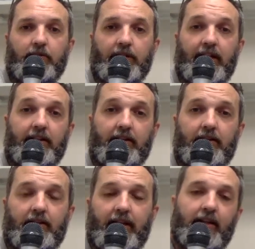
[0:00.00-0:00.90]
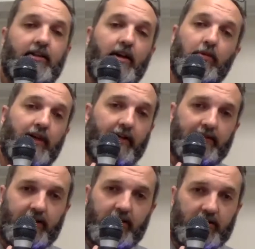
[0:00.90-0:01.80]
we'll get like a double
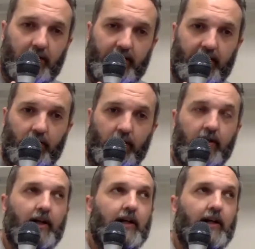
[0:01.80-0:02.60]
counting or something, or